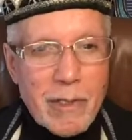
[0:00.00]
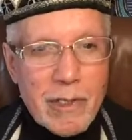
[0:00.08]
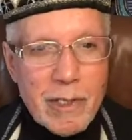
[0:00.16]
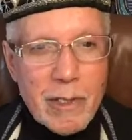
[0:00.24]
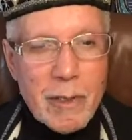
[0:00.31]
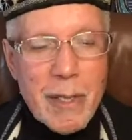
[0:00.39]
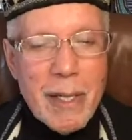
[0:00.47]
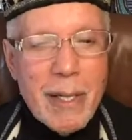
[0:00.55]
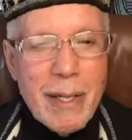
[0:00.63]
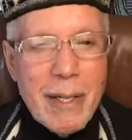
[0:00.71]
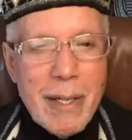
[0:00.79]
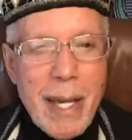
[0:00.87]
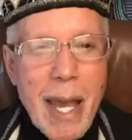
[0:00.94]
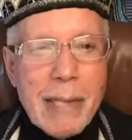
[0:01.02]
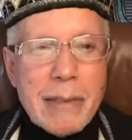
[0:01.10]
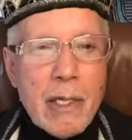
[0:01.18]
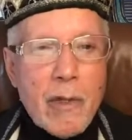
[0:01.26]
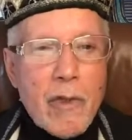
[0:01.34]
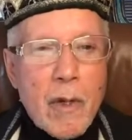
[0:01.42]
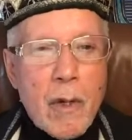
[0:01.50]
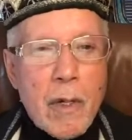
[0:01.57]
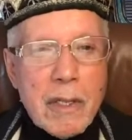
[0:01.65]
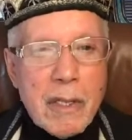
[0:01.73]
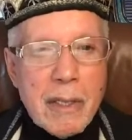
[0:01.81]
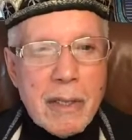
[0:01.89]
So he had the
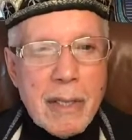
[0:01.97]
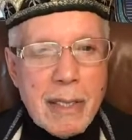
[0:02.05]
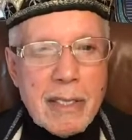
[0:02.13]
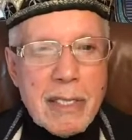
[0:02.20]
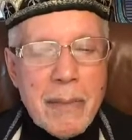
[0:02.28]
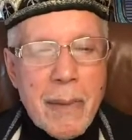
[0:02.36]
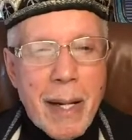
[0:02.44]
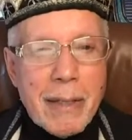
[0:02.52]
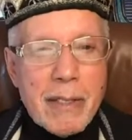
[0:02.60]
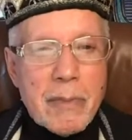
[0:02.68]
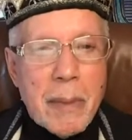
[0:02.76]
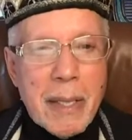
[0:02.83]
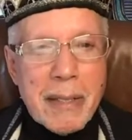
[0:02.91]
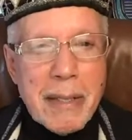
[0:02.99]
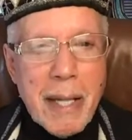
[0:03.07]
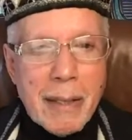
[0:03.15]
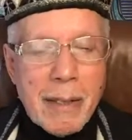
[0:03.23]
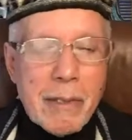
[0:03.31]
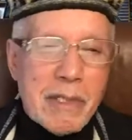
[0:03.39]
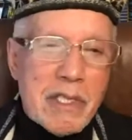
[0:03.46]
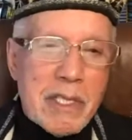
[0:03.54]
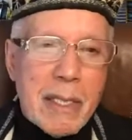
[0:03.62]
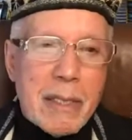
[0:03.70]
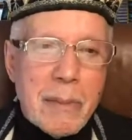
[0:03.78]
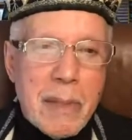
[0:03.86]
authority to kick somebody's butt and not go to
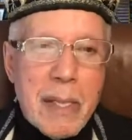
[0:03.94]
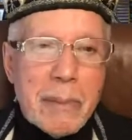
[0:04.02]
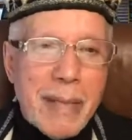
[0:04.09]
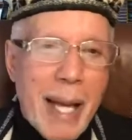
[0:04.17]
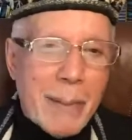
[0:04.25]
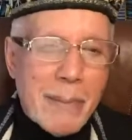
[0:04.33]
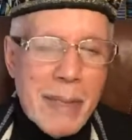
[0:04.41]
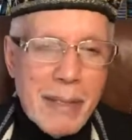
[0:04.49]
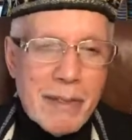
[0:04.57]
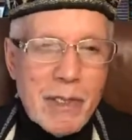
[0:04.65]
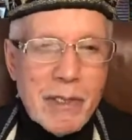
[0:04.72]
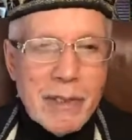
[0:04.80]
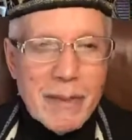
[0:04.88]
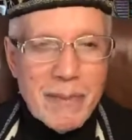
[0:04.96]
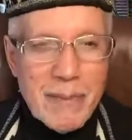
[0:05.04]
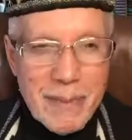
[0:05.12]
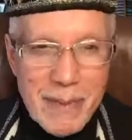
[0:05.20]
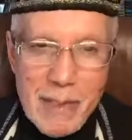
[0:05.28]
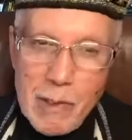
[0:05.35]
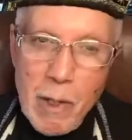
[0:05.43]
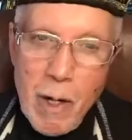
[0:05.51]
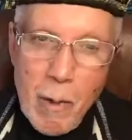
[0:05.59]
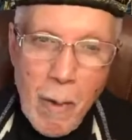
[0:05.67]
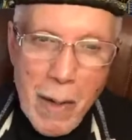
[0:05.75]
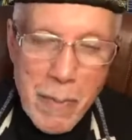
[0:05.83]
jail. Be a black man. Do it. These are
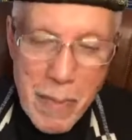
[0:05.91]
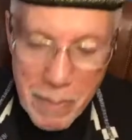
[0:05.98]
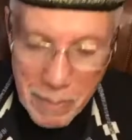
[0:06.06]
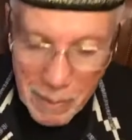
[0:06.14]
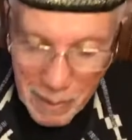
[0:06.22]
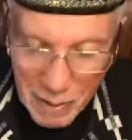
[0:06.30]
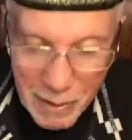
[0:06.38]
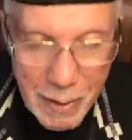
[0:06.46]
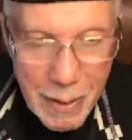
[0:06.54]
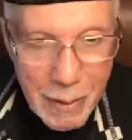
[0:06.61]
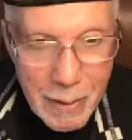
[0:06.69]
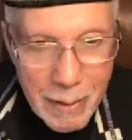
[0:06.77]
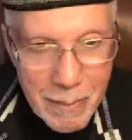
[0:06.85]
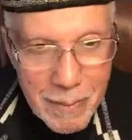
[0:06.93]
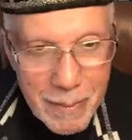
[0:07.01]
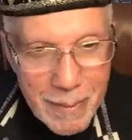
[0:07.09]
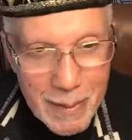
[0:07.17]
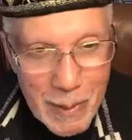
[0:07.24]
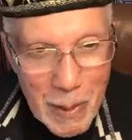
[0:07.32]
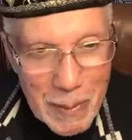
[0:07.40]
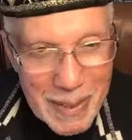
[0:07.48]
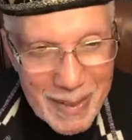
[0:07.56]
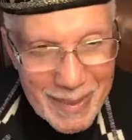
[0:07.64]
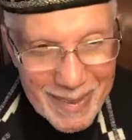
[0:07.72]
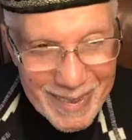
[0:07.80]
all white people he's kicking. You know what I
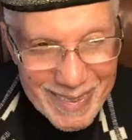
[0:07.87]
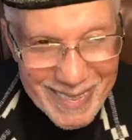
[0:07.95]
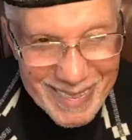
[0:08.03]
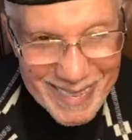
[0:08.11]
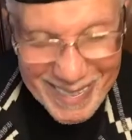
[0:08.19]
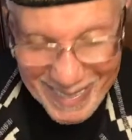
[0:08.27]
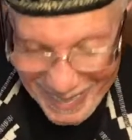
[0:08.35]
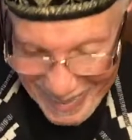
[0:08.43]
mean?